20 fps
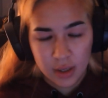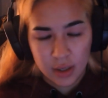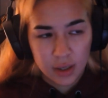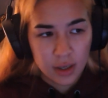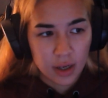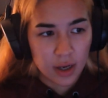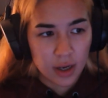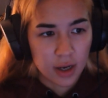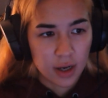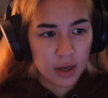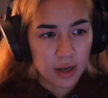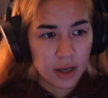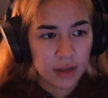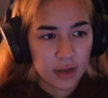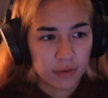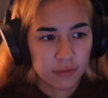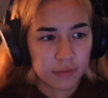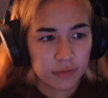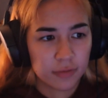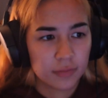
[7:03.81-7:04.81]
Uh,
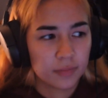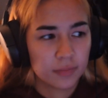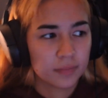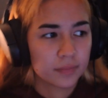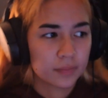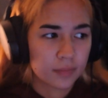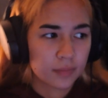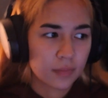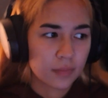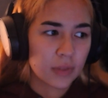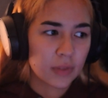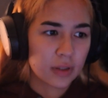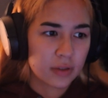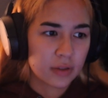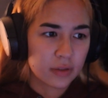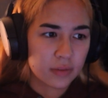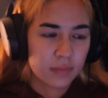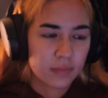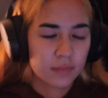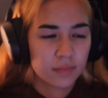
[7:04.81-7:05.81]
I've
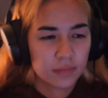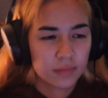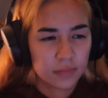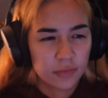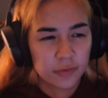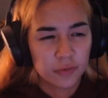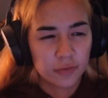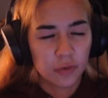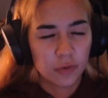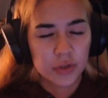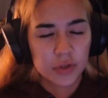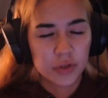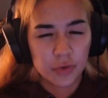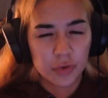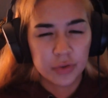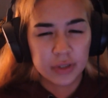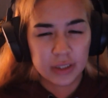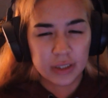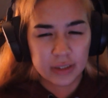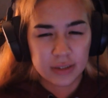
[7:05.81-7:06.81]
foretold
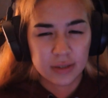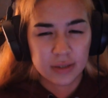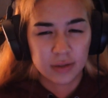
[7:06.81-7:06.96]
it.